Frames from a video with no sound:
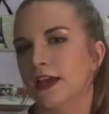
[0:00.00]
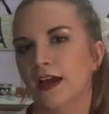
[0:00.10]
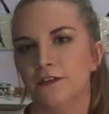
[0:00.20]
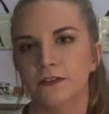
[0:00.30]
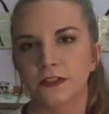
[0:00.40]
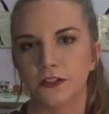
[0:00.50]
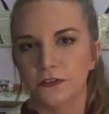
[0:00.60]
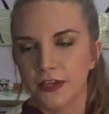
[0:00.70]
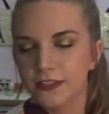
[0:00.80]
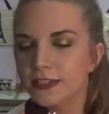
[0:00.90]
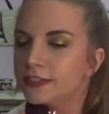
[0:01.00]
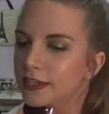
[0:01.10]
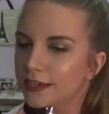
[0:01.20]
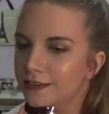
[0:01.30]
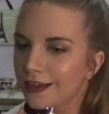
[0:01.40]
I feel so fancy
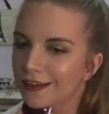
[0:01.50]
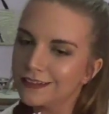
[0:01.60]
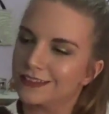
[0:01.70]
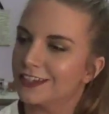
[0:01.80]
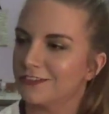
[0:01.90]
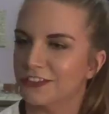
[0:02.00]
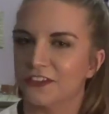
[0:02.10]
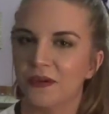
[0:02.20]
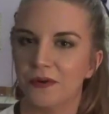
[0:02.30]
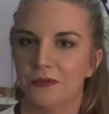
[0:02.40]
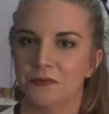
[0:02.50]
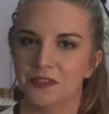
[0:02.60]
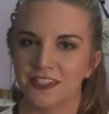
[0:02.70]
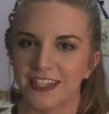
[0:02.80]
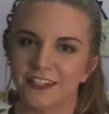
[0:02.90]
saying that, even though I
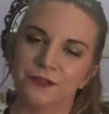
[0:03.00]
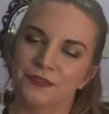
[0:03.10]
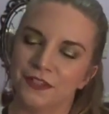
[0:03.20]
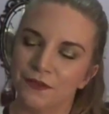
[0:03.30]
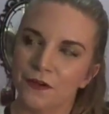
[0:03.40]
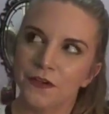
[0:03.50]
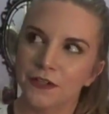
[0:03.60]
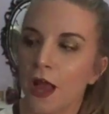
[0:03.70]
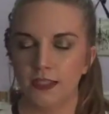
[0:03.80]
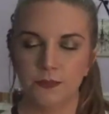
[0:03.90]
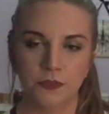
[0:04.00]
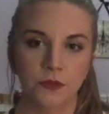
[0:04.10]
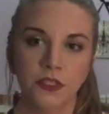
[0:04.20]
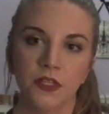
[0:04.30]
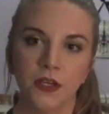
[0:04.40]
probably say it completely wrong. It smelled
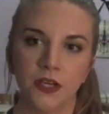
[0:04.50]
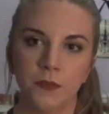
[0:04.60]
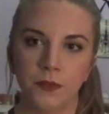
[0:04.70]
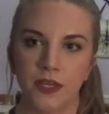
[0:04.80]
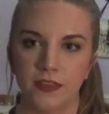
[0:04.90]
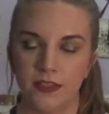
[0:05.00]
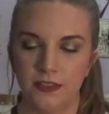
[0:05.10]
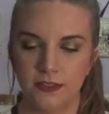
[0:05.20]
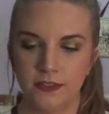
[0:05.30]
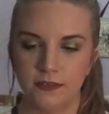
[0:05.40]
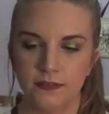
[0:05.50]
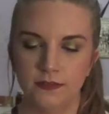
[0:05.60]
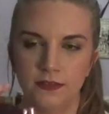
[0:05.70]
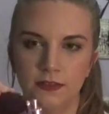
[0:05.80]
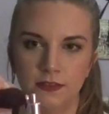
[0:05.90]
really good, but this
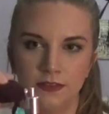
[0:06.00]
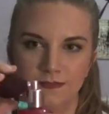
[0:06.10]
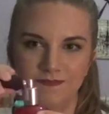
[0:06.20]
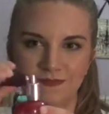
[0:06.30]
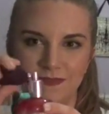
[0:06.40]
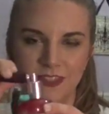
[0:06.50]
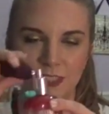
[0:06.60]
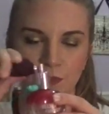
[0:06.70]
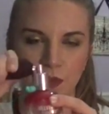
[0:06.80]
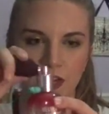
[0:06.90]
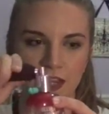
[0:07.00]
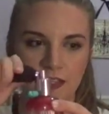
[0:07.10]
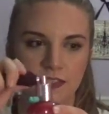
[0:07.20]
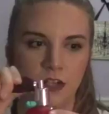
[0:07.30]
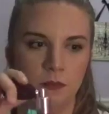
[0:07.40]

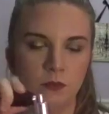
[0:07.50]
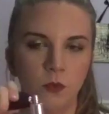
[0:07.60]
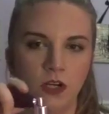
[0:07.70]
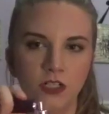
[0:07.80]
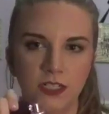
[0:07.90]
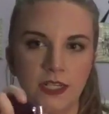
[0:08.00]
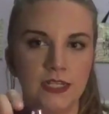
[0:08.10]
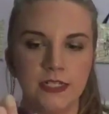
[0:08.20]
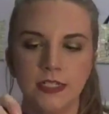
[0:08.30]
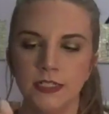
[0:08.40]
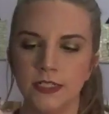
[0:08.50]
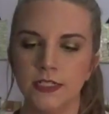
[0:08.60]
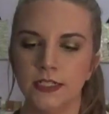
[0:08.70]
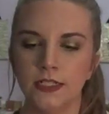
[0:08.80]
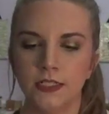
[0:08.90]
spray stopped working,
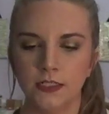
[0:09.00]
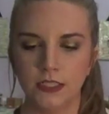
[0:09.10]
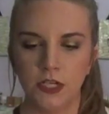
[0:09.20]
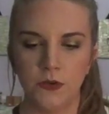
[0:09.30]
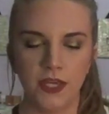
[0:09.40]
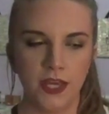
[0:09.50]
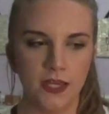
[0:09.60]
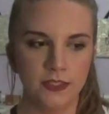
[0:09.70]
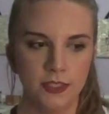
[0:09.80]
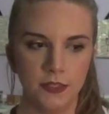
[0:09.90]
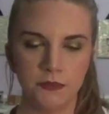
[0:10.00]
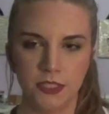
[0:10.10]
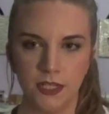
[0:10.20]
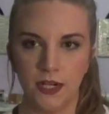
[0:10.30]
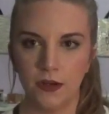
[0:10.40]
so I had to
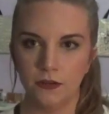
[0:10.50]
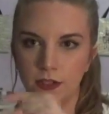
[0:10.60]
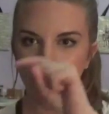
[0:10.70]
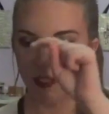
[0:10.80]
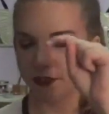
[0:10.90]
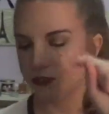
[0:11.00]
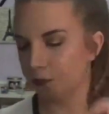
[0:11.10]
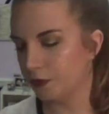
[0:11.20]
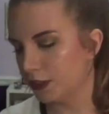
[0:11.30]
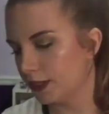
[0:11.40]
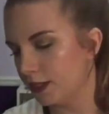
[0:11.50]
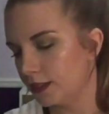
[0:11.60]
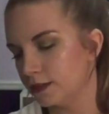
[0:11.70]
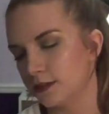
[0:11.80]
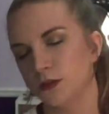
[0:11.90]
empty it out, and I actually put it
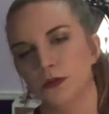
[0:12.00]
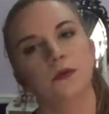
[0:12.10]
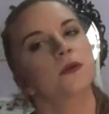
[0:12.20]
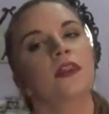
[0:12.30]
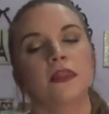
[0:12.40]
into